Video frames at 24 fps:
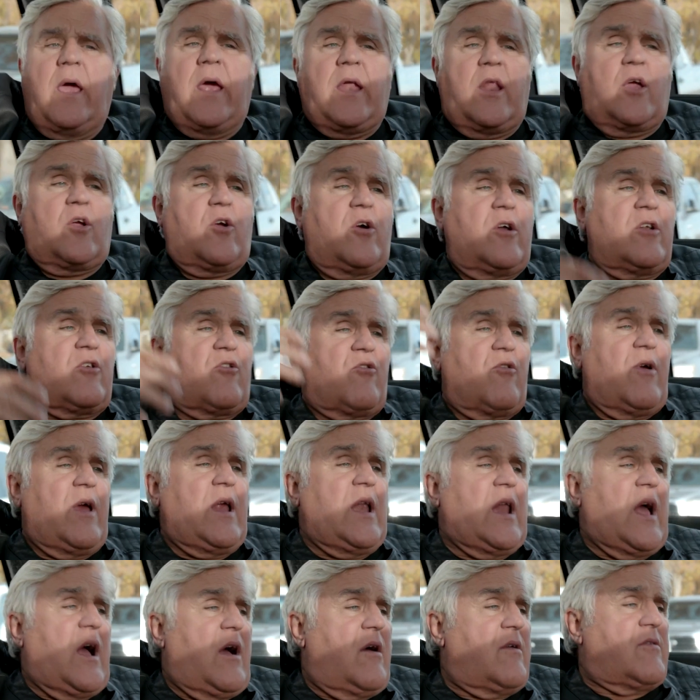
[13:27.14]
And a good
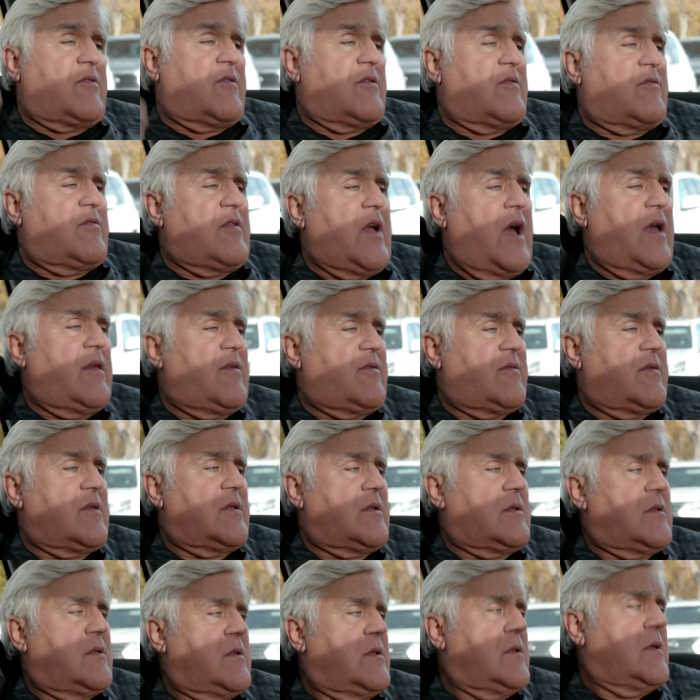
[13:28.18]
greenhouse, it's nice
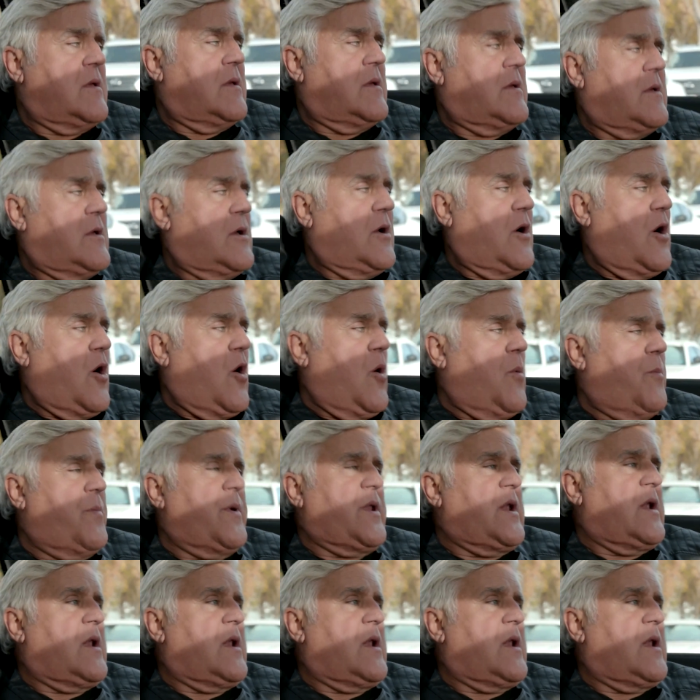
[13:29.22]
and open